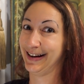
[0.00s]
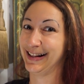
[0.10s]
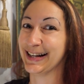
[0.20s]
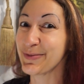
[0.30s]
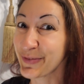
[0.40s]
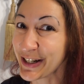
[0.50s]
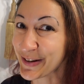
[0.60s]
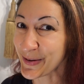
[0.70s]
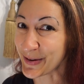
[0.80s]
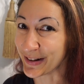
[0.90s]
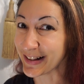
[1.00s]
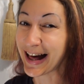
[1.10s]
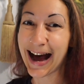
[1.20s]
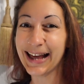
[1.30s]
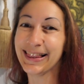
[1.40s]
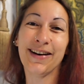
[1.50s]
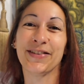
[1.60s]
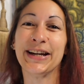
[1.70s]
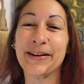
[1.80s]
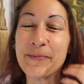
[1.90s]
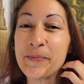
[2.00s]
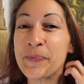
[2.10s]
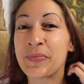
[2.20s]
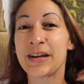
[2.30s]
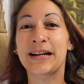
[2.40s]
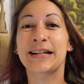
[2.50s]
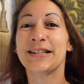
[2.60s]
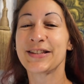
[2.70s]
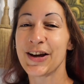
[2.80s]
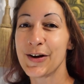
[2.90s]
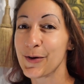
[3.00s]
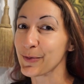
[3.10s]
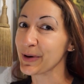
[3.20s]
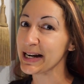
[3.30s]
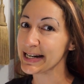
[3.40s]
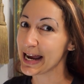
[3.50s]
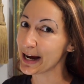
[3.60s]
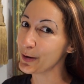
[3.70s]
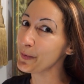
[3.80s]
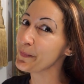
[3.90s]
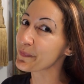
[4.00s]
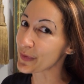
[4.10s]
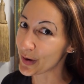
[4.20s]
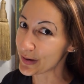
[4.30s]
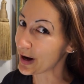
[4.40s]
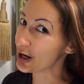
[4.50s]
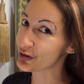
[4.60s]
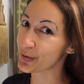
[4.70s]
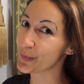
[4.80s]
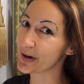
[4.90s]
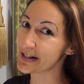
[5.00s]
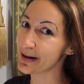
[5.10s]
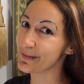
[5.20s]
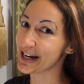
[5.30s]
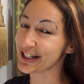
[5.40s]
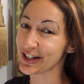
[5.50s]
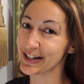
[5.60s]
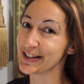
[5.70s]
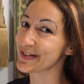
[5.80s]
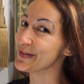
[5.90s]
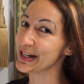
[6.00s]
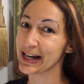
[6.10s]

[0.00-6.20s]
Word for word: That's pretty cool. I love it. So, right now, 101 Dalmatians. We